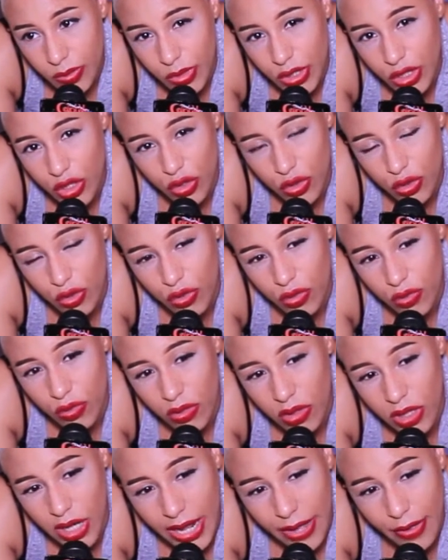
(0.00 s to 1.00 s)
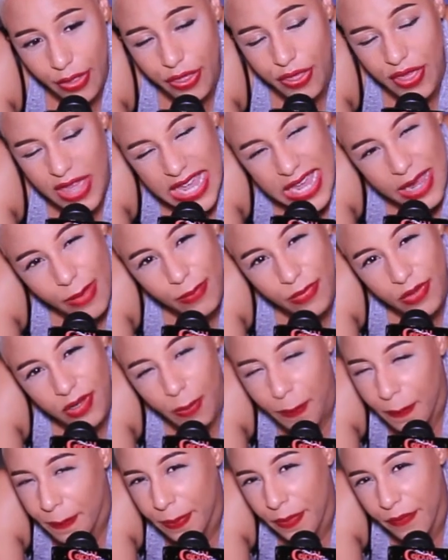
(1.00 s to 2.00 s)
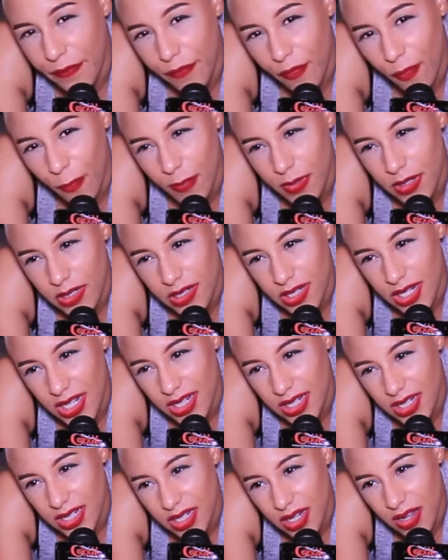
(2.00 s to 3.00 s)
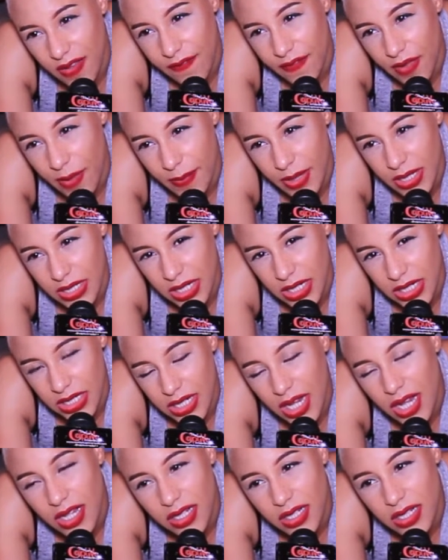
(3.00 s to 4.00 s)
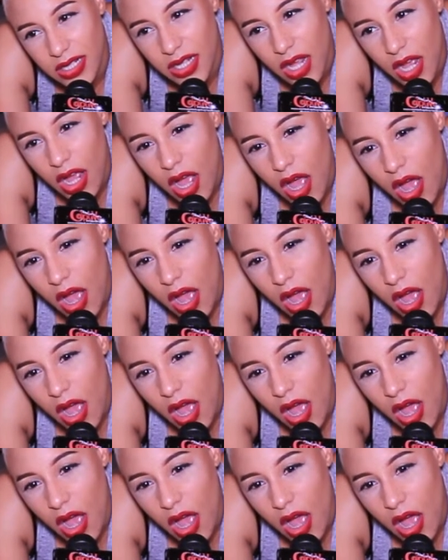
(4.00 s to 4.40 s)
We do like themed performances, if that makes any sense.